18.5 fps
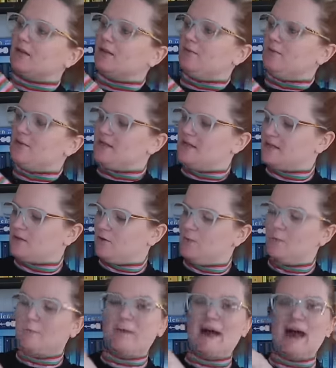what's this
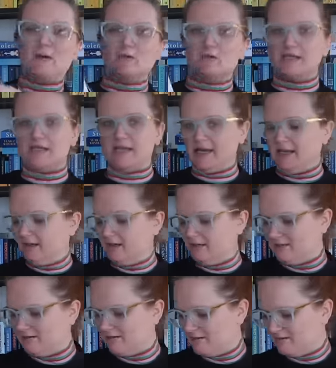called?
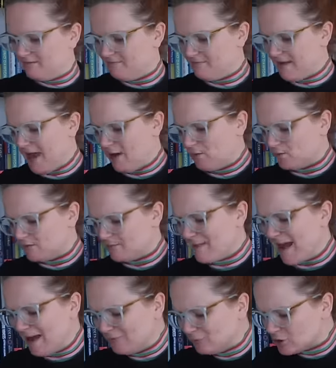Mountain, mount,
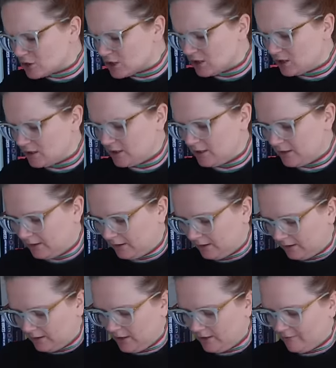mount
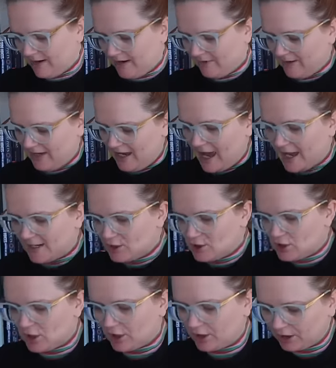around the
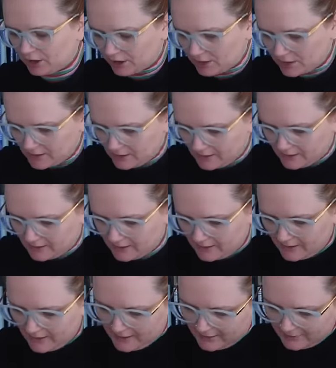edge.
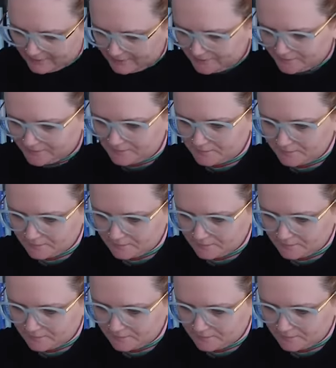Um,